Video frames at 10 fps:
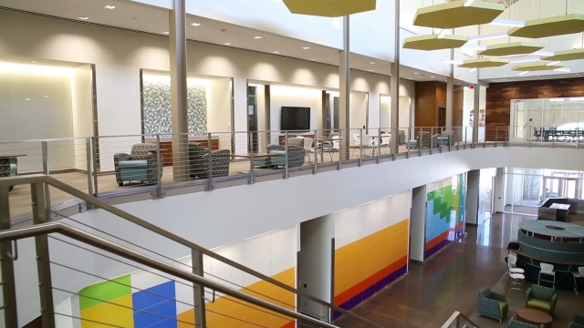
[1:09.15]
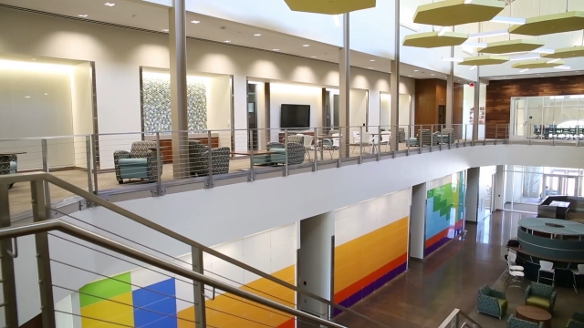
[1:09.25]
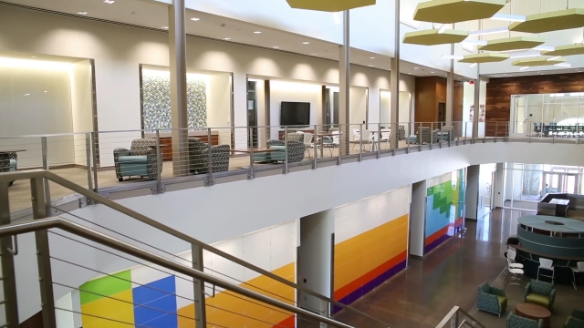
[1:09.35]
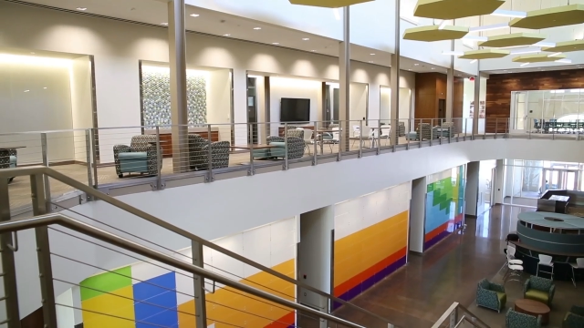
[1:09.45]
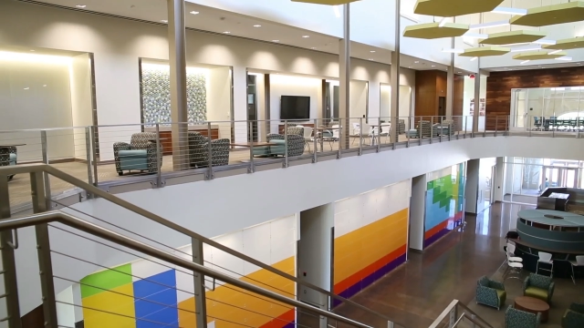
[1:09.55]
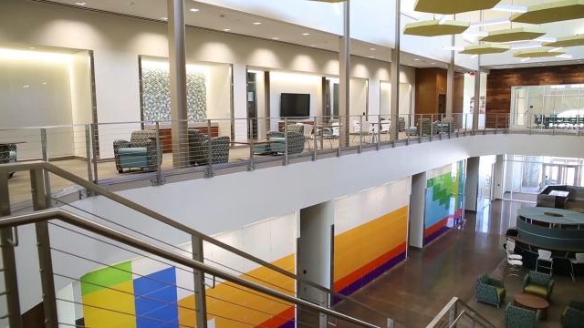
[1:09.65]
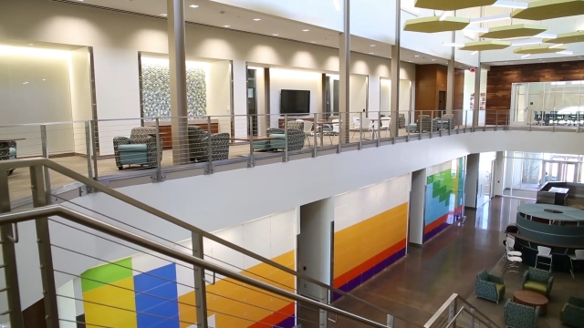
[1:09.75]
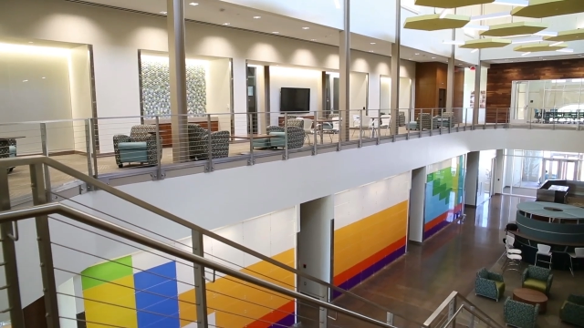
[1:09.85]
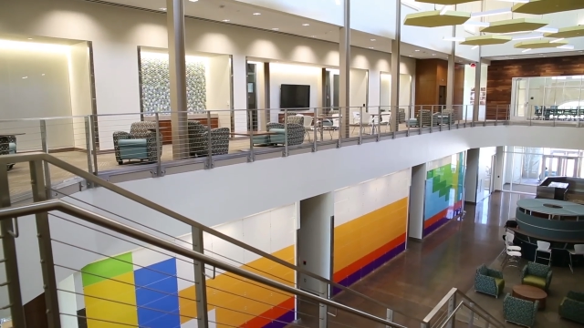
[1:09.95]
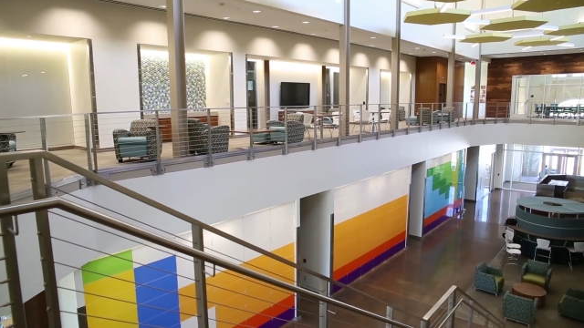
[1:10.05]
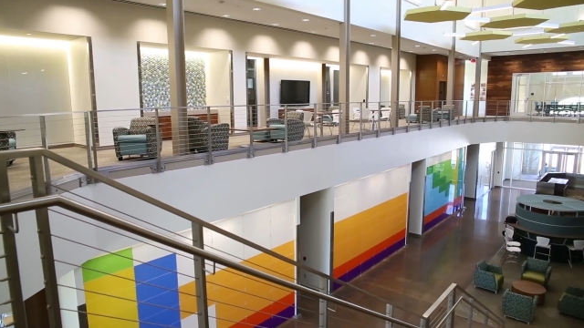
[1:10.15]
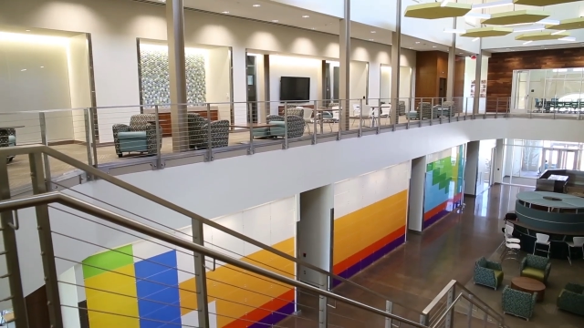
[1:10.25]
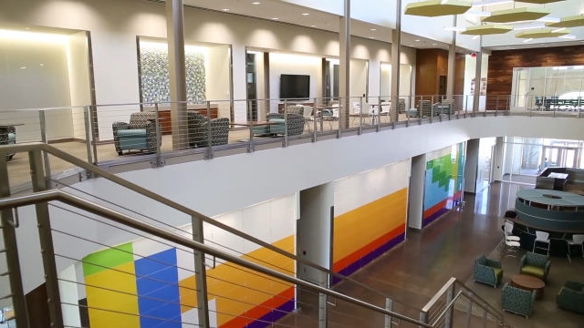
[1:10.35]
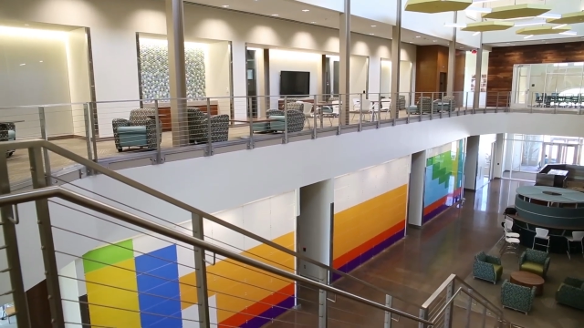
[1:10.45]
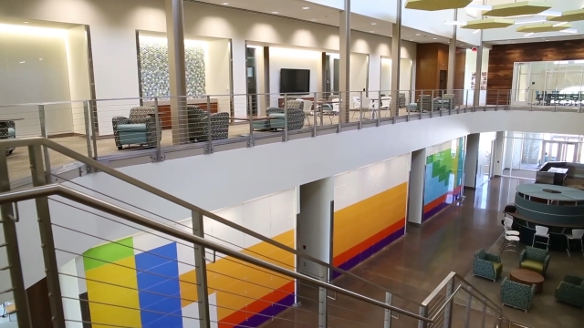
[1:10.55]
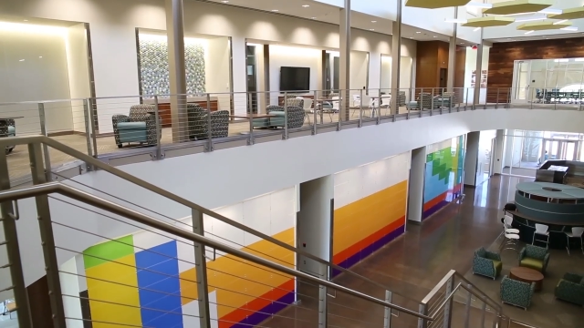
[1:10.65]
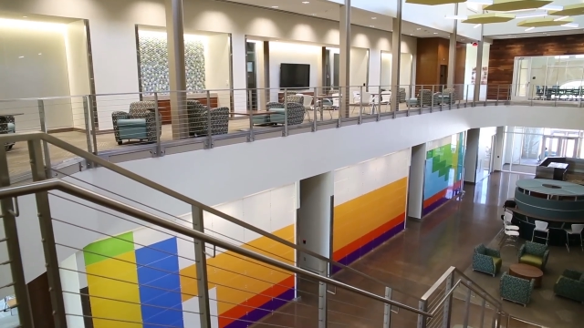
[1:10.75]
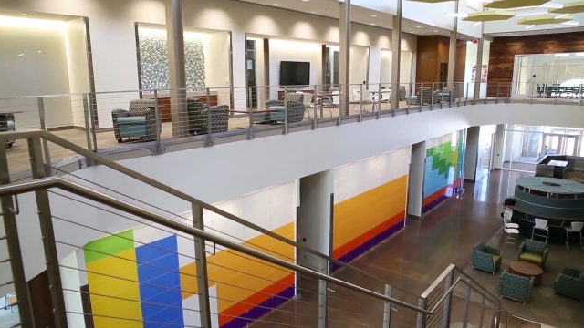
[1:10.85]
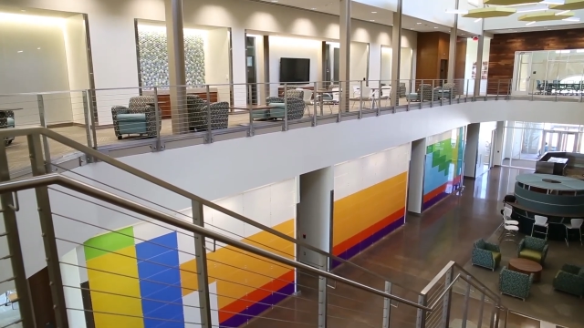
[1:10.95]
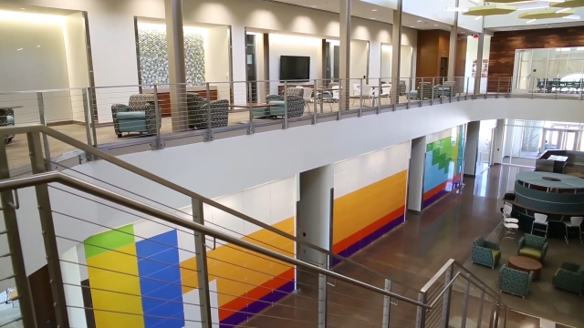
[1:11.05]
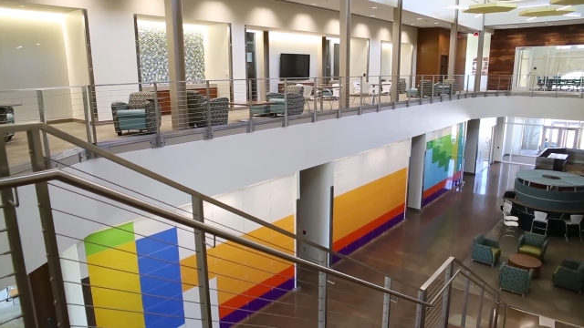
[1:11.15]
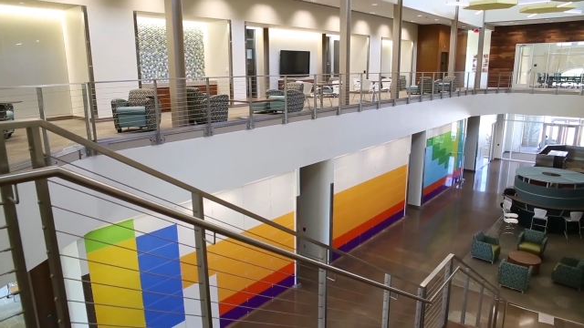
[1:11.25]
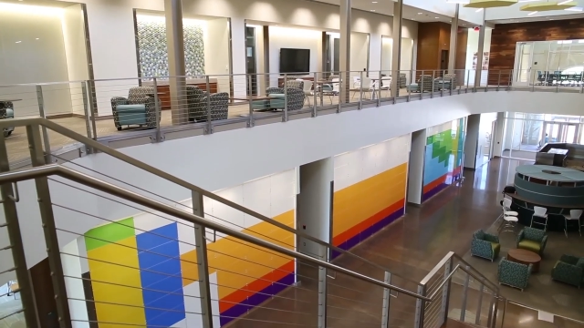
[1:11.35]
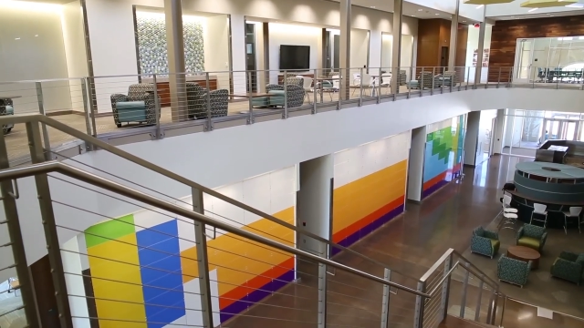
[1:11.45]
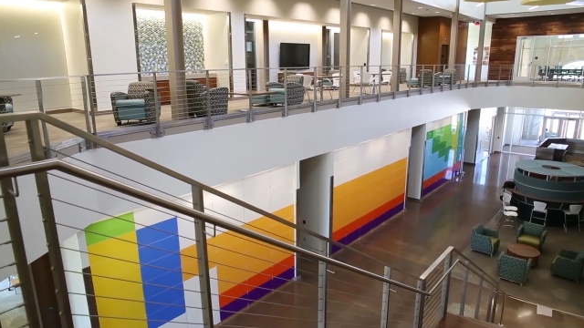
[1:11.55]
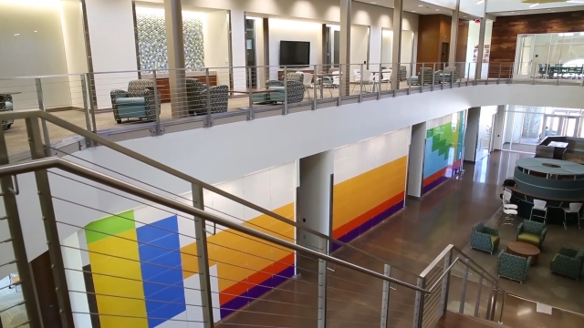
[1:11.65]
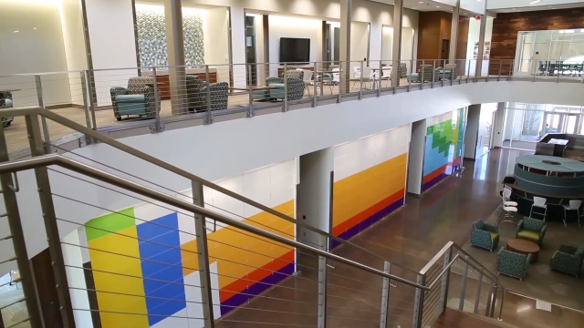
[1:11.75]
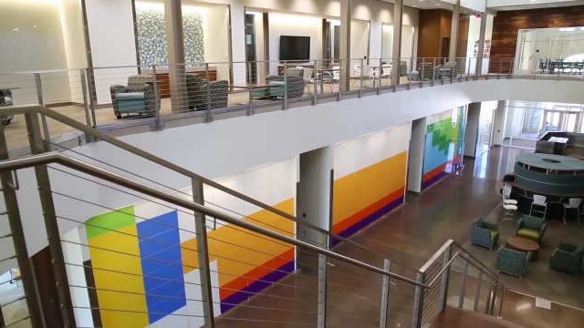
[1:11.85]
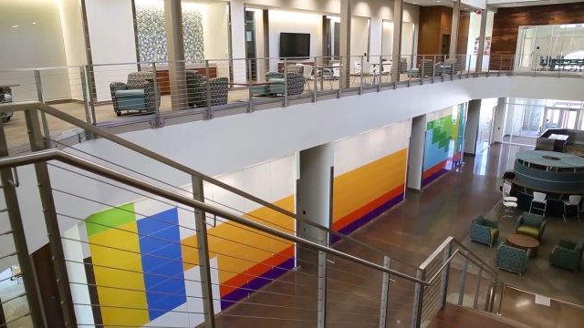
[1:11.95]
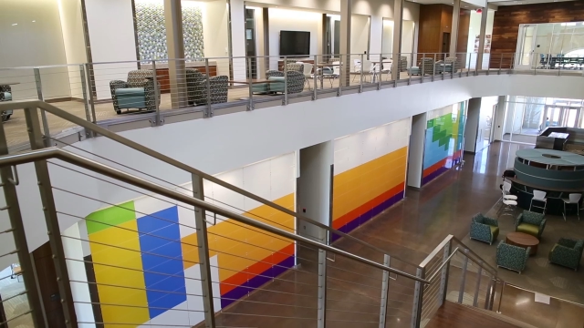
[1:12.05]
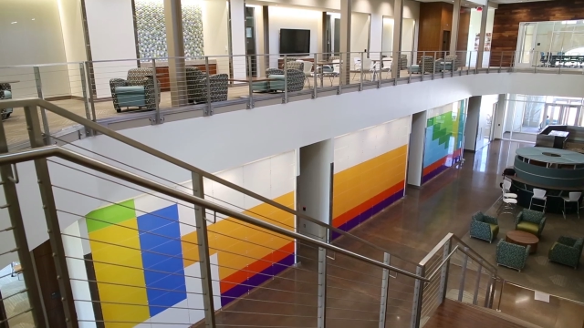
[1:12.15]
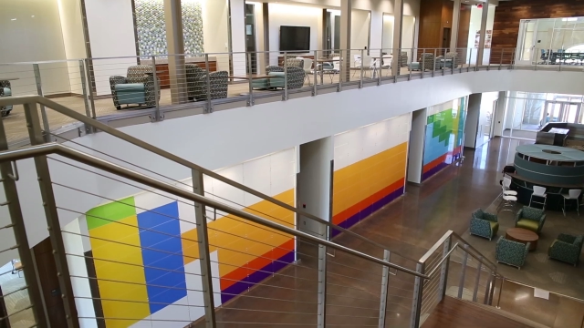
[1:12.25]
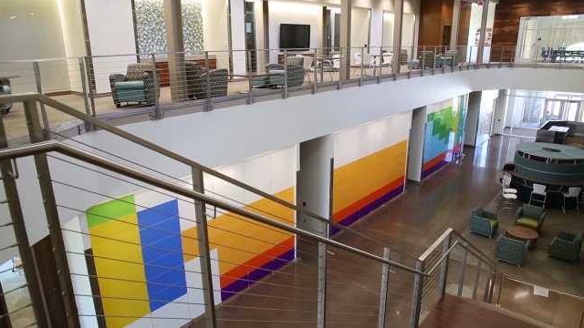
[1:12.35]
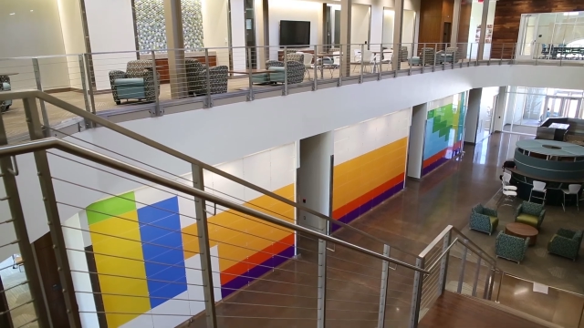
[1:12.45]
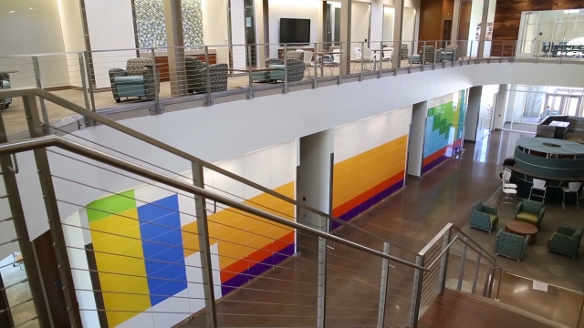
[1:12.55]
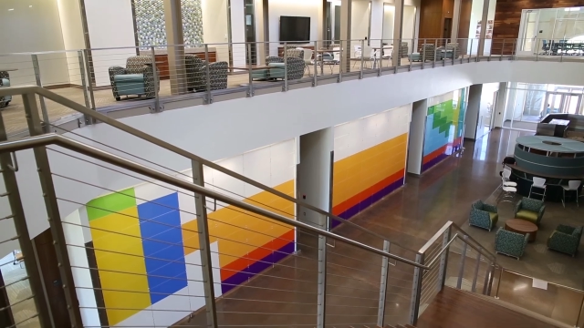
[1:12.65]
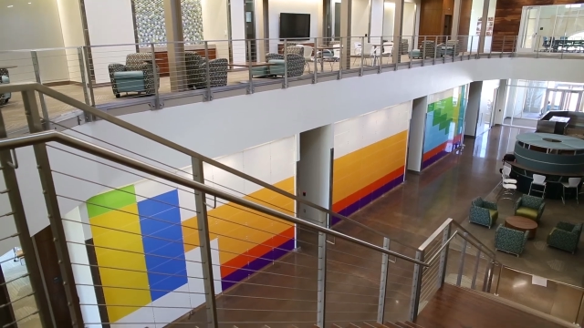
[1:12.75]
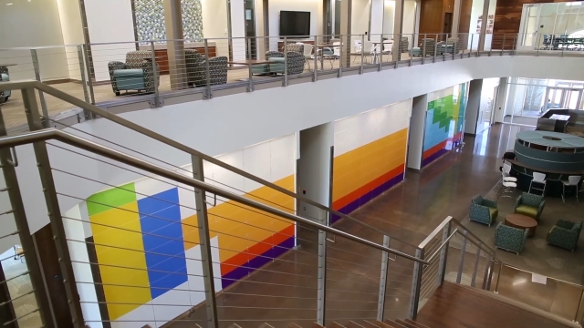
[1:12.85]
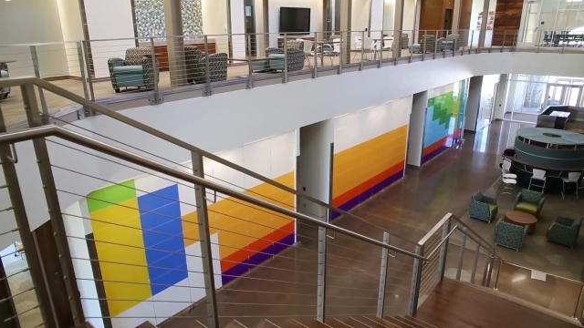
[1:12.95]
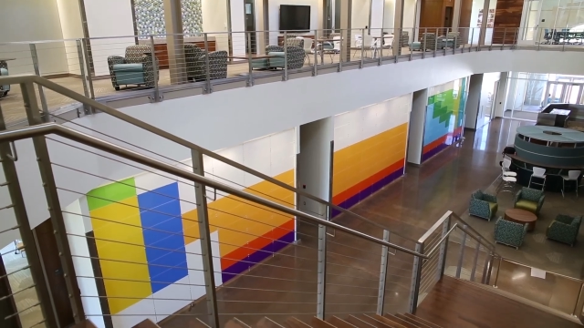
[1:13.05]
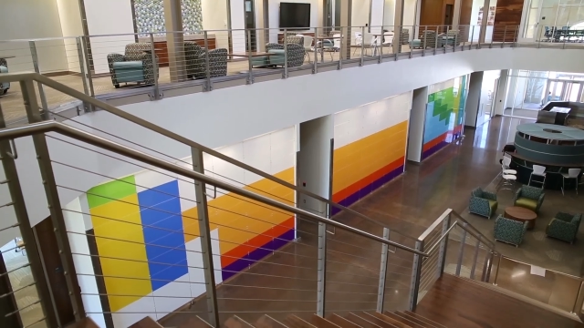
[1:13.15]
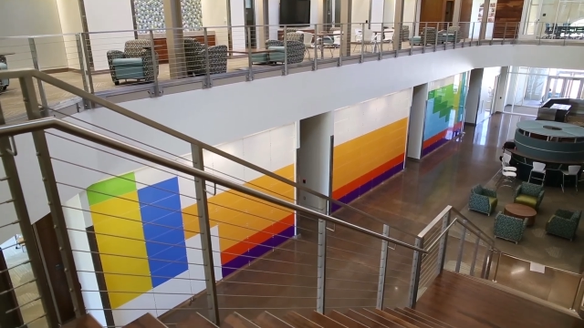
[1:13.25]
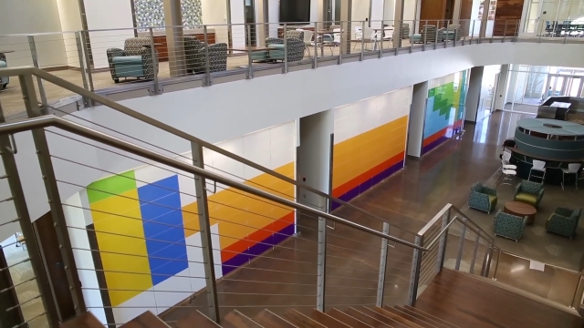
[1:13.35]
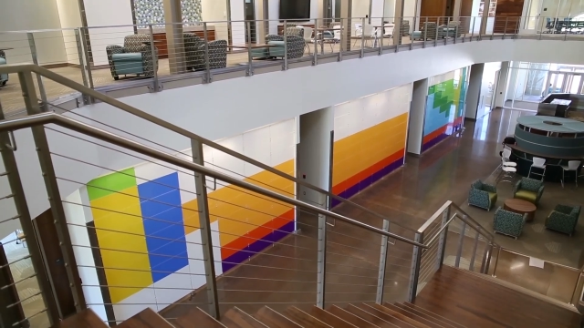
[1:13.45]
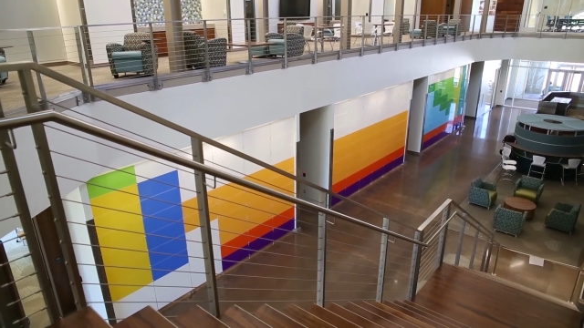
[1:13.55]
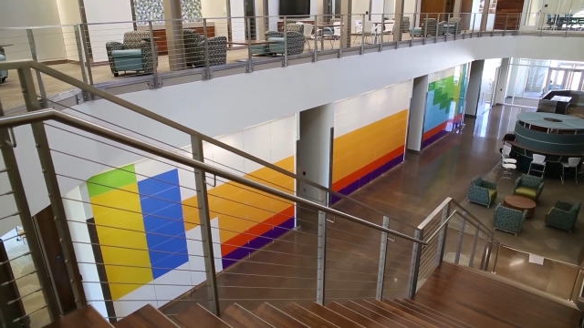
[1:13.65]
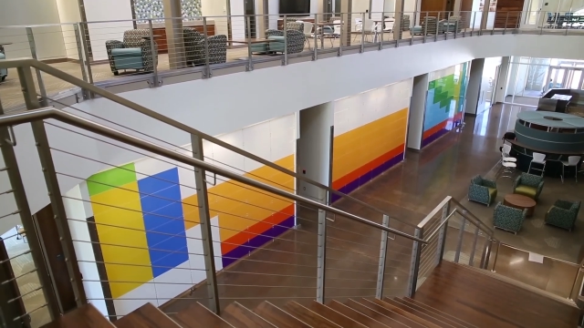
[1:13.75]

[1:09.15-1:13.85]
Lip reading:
[unreadable: no face in view]